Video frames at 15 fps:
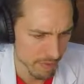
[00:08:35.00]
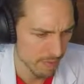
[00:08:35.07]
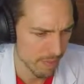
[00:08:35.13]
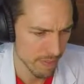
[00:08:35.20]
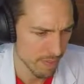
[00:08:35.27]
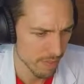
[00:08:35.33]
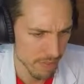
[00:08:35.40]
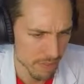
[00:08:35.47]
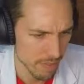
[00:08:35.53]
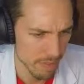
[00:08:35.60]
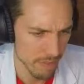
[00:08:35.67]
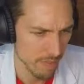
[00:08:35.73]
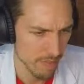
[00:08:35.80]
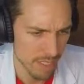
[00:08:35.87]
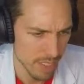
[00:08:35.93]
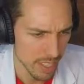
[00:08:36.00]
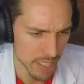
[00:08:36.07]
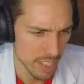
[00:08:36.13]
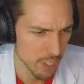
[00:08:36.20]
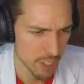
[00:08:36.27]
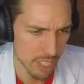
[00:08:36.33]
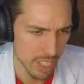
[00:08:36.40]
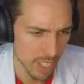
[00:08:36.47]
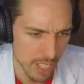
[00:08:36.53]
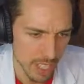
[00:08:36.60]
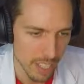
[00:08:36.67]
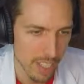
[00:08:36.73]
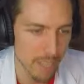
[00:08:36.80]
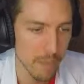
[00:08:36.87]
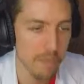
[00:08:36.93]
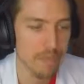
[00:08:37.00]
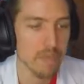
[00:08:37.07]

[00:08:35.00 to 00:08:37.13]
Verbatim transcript: finger up at the gunner and take a Nina.